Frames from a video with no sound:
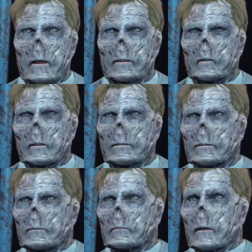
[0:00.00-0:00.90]

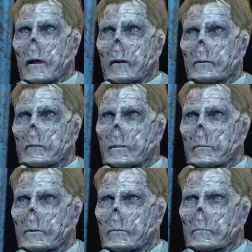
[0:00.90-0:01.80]
matches,
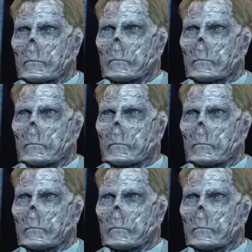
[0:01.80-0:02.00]
undefeated.